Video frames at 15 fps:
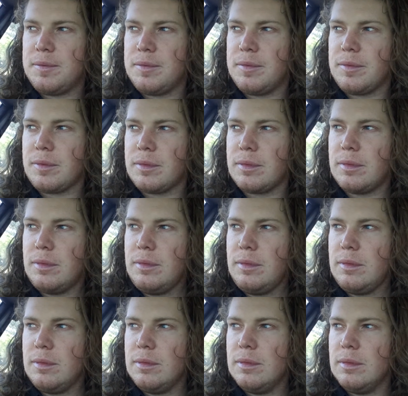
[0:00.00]

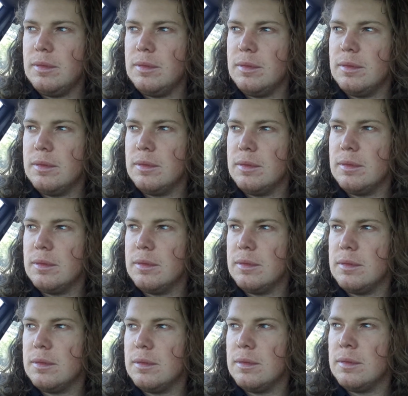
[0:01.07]

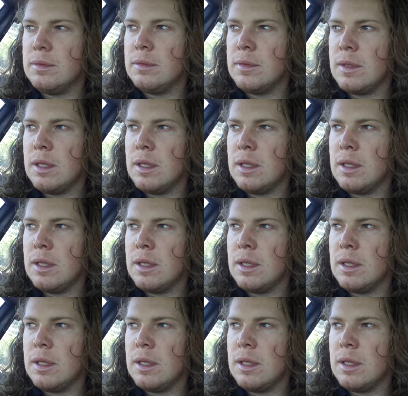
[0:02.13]
No one is speaking in this clip.